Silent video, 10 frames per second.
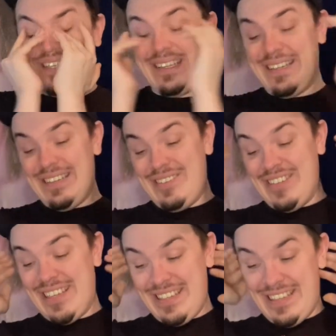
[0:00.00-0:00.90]
Oh
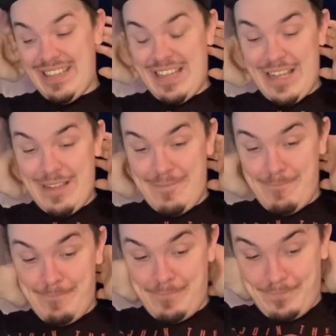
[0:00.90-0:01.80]
my
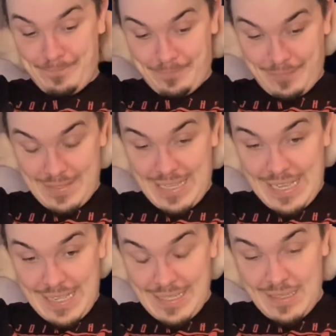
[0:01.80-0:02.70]
god.
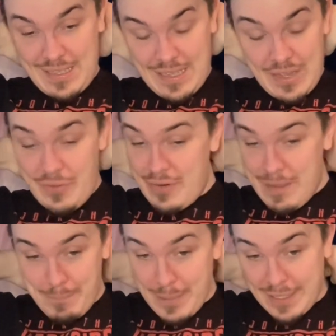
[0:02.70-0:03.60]
Other
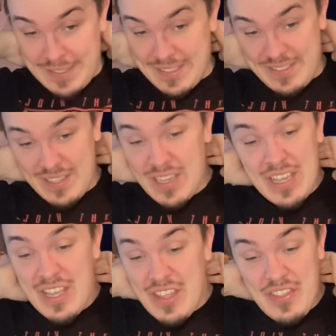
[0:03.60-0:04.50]
nitpicks.
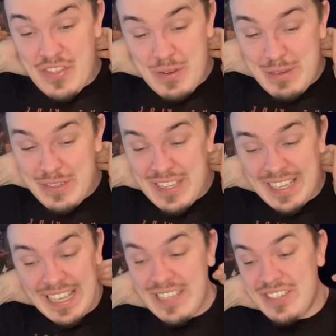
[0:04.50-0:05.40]
There's,
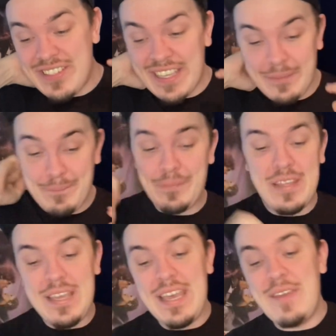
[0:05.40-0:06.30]
again, just like,
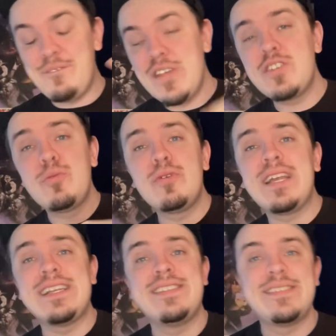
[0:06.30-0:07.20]
it feels more
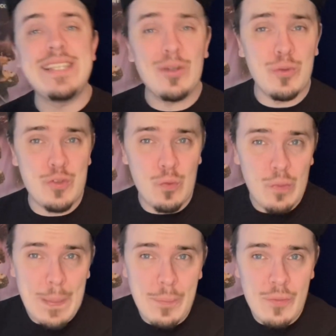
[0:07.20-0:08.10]
like a sequel to
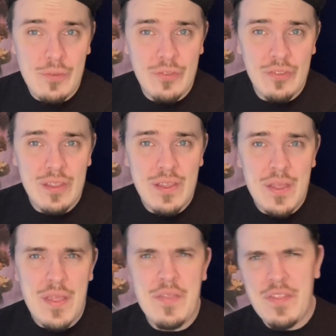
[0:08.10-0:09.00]
Rebels
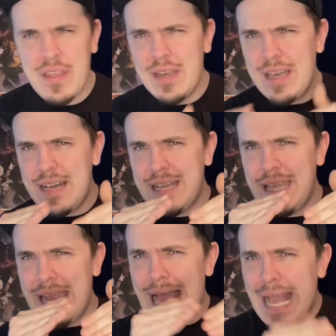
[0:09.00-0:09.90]
than
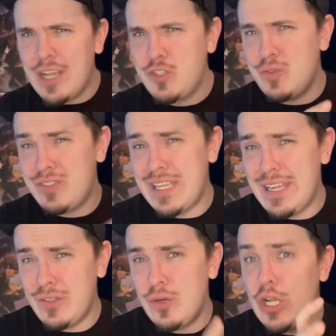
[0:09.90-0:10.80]
an actual
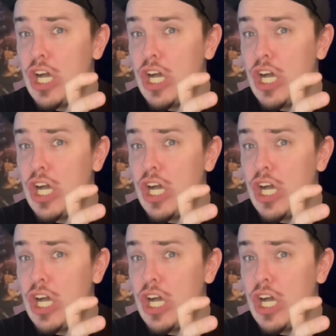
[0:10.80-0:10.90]
standalone